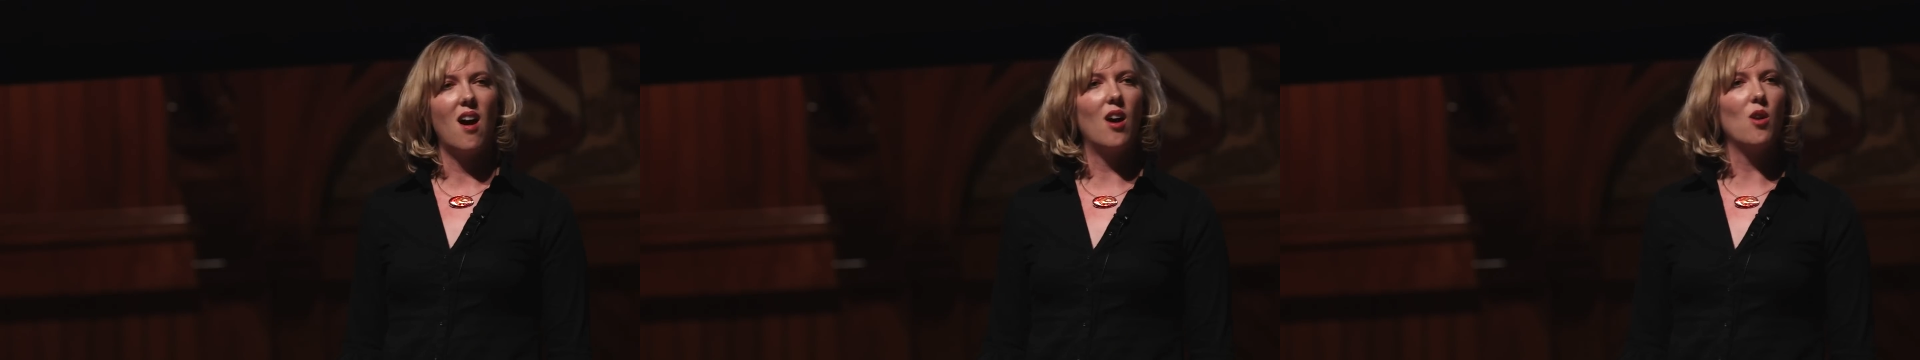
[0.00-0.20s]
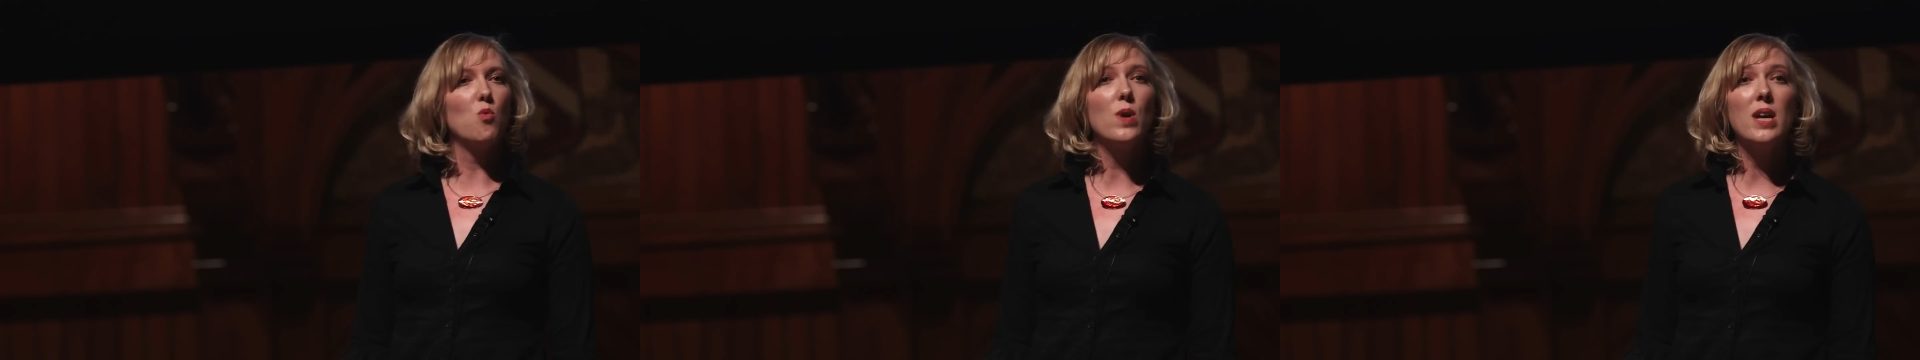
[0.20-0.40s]

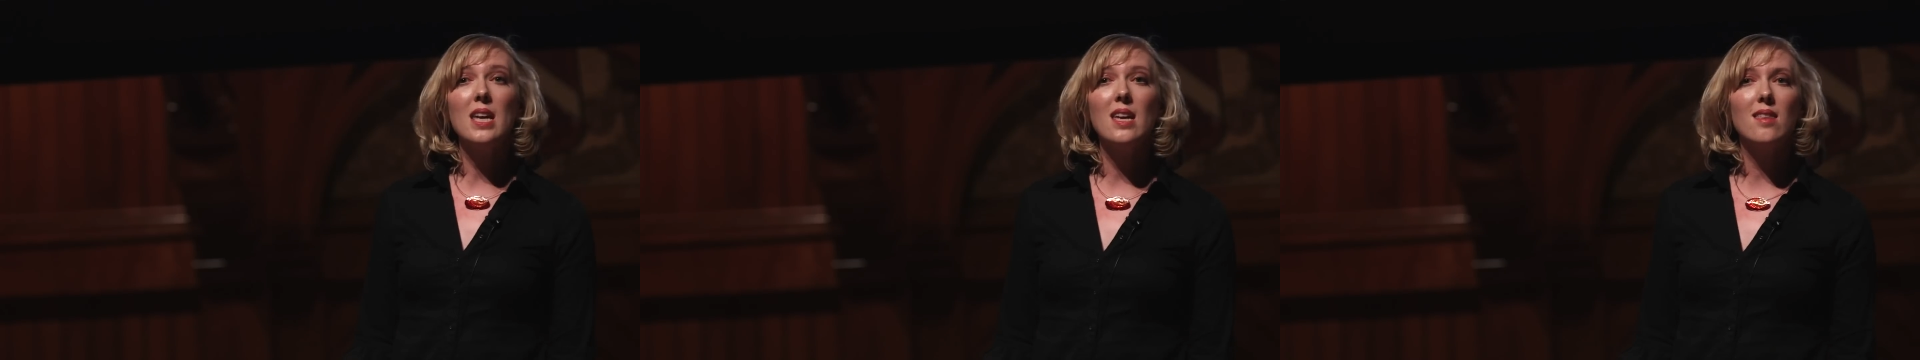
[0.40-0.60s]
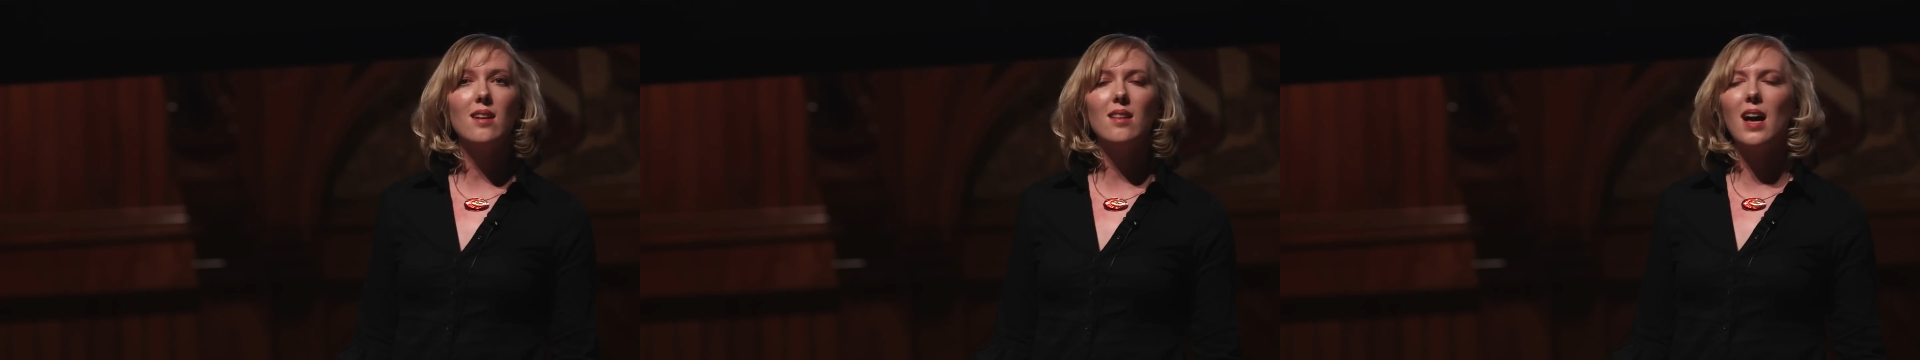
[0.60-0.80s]
Are
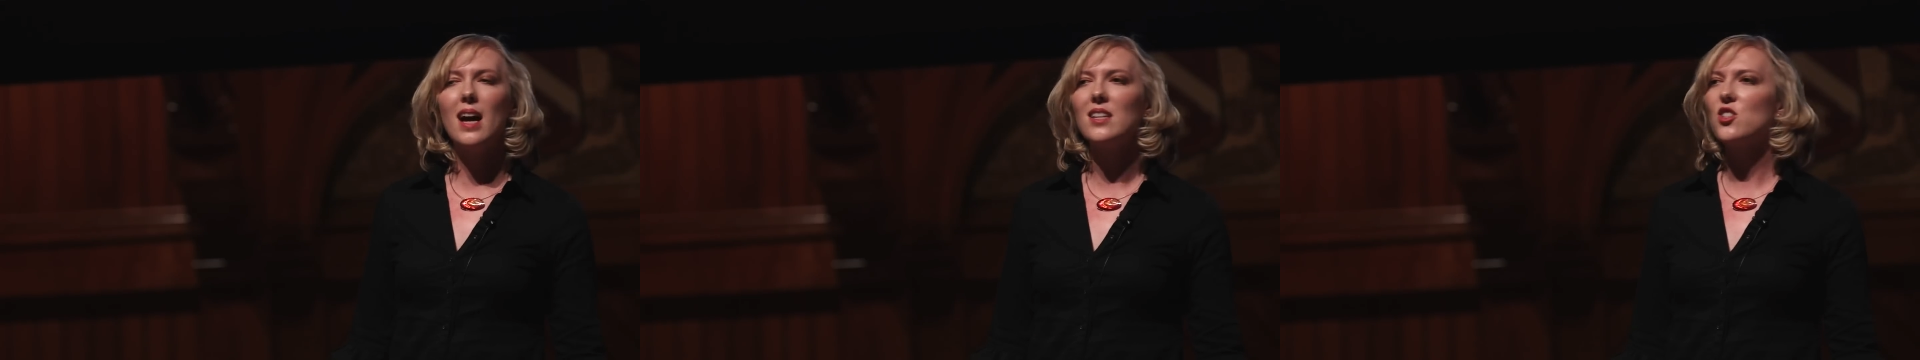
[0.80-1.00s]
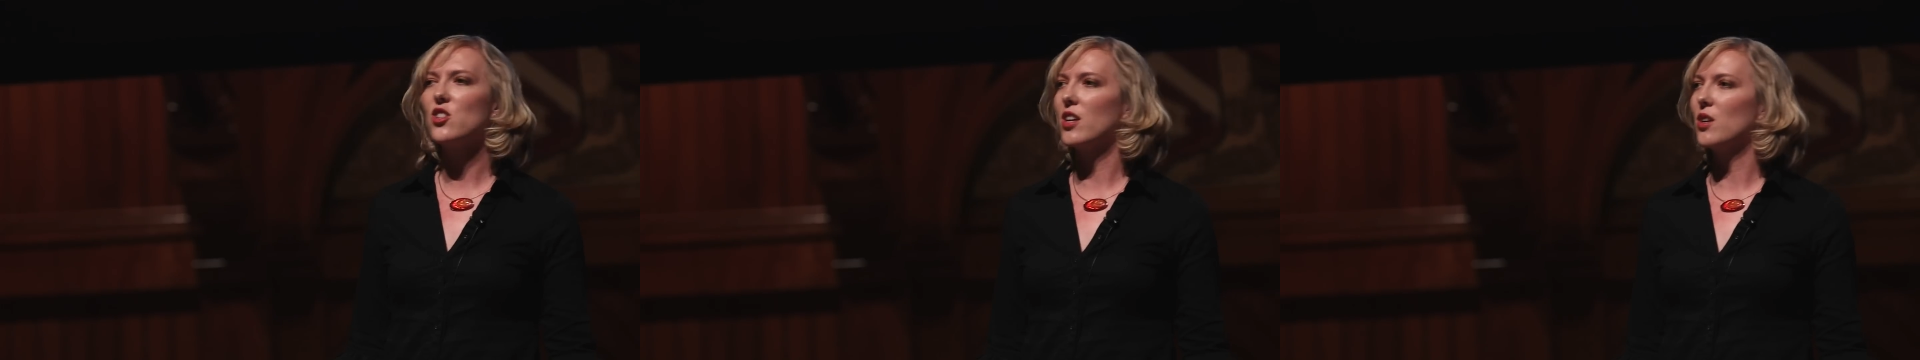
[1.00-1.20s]
we the
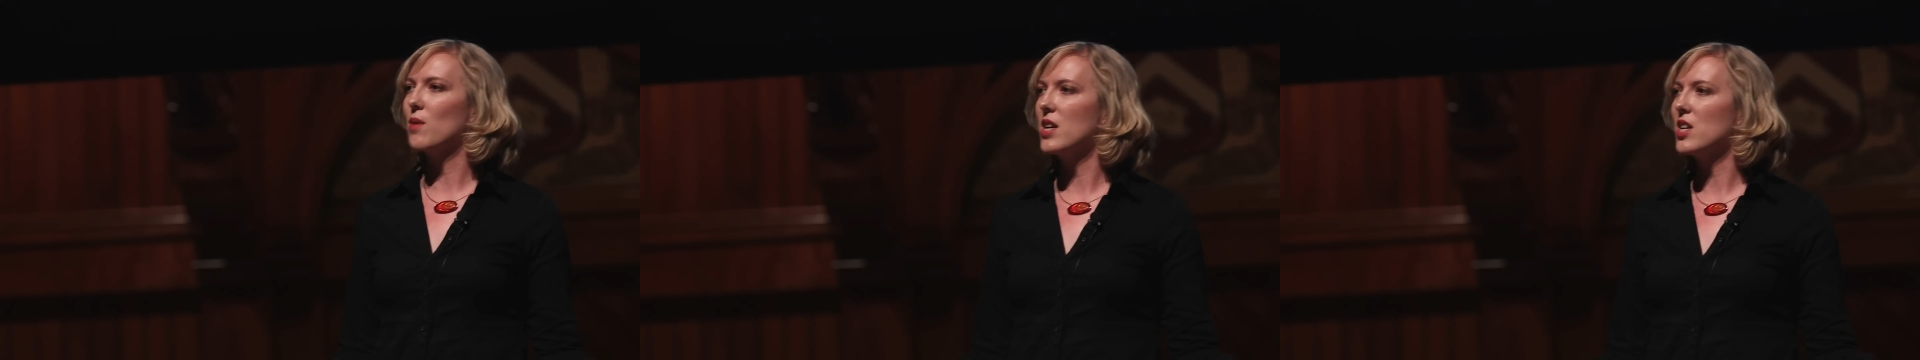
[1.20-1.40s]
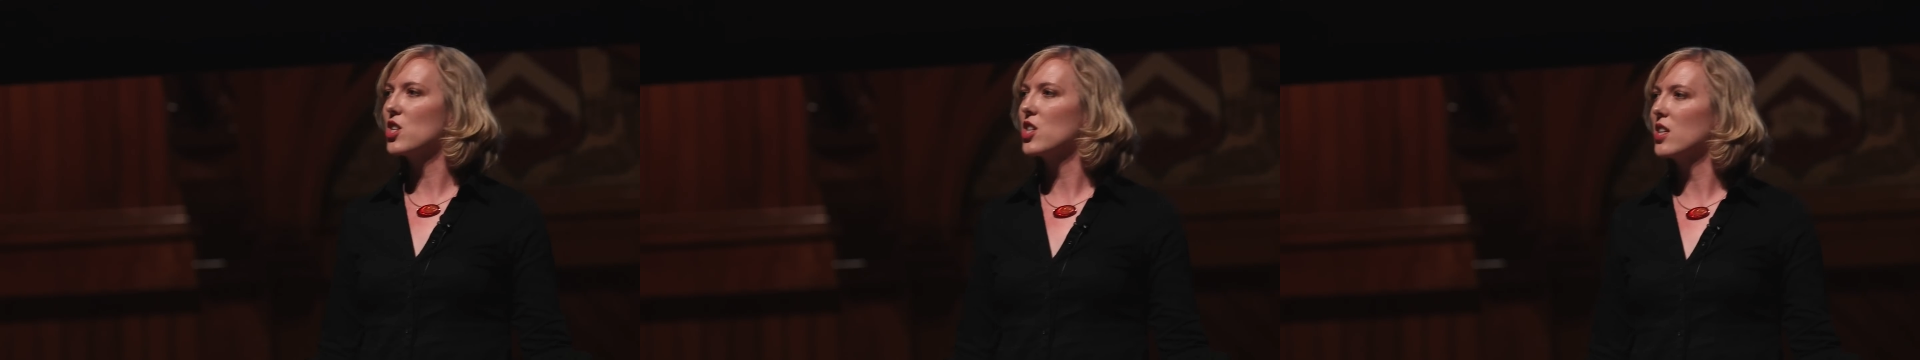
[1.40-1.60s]
last
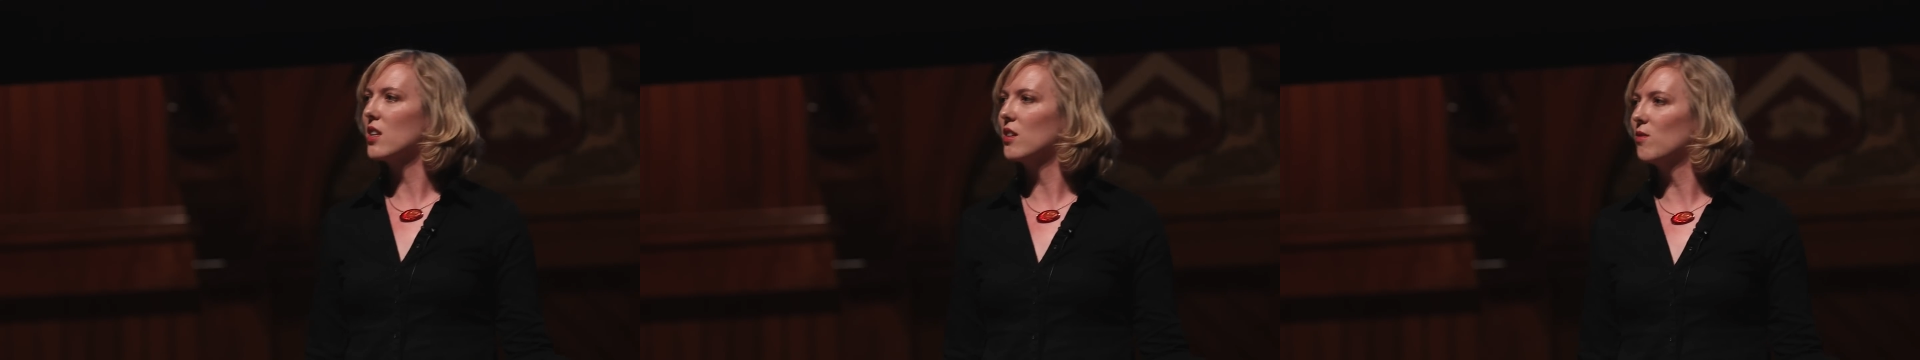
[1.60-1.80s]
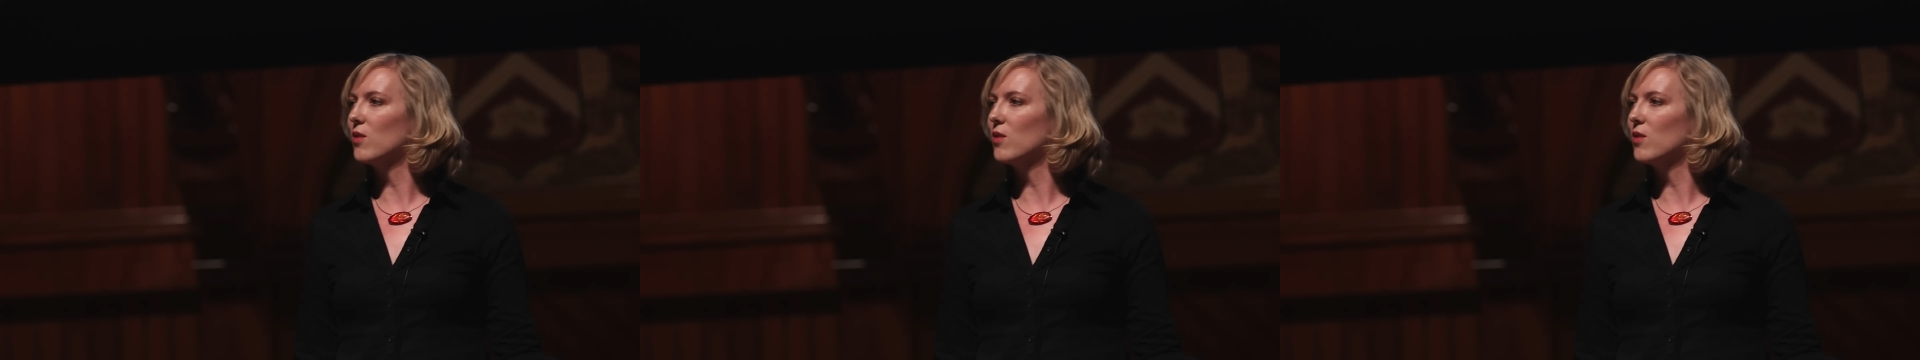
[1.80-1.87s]
generation